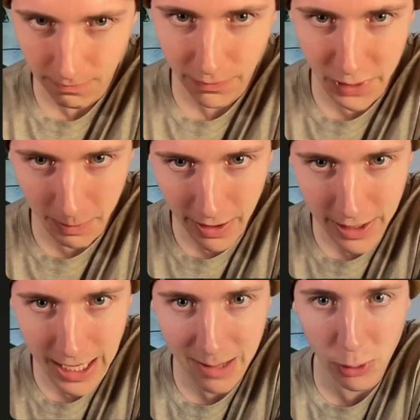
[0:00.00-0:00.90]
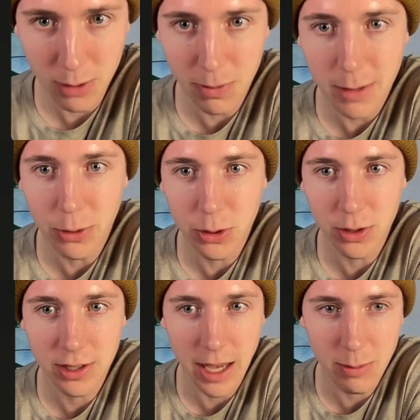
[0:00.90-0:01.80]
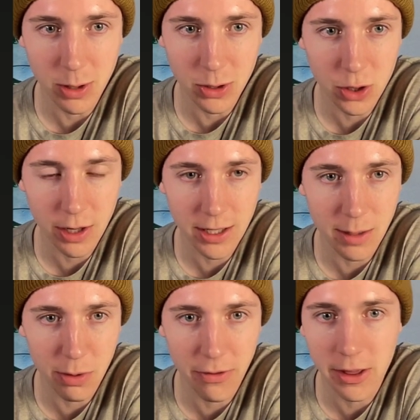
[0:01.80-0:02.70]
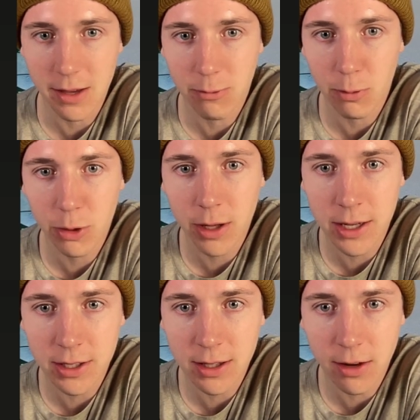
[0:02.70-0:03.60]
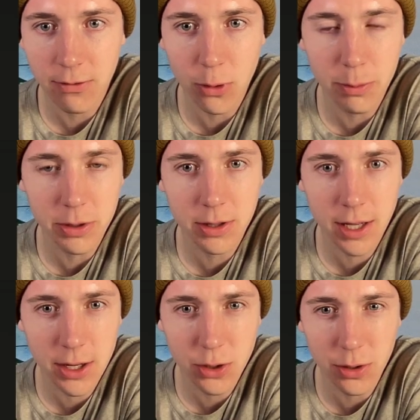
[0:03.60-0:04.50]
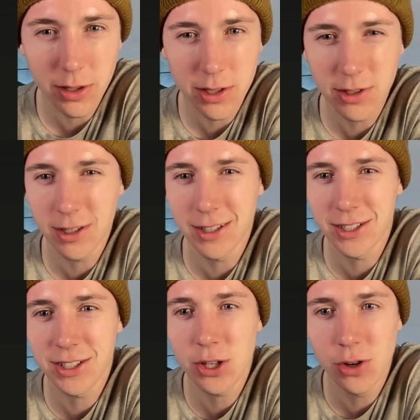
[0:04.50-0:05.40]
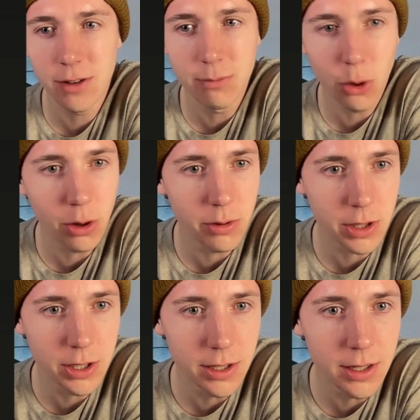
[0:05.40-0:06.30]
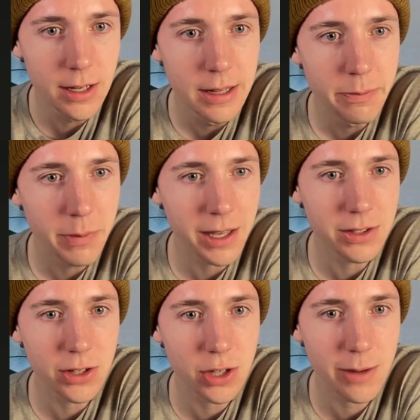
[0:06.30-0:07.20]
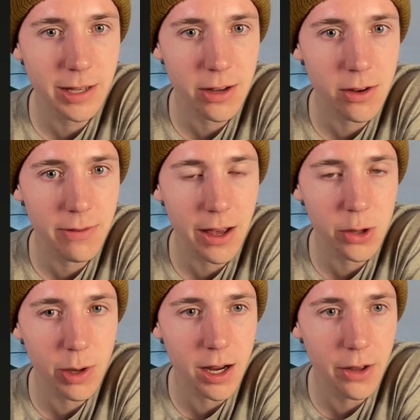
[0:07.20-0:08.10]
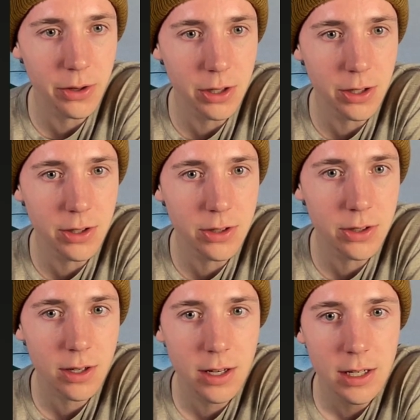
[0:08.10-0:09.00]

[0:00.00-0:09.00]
It's about enabling people to escape constraints that prevent them from realizing their full potential. This is a constitutive moral good because it shapes how you evaluate other goods.